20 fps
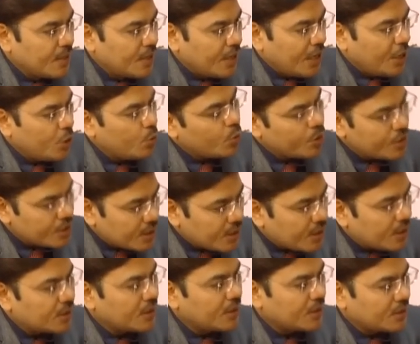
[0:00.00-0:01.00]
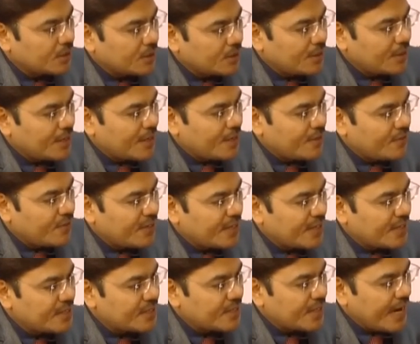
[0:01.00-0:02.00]
It was the terror
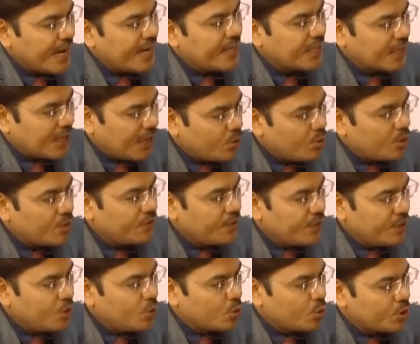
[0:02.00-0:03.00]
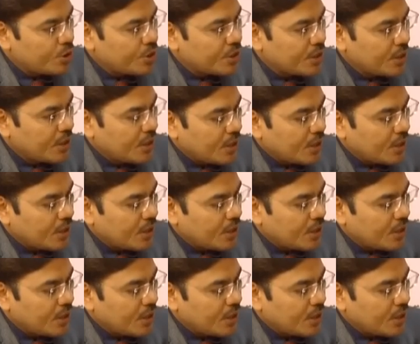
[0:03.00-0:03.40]
finance and the counterfeit notes.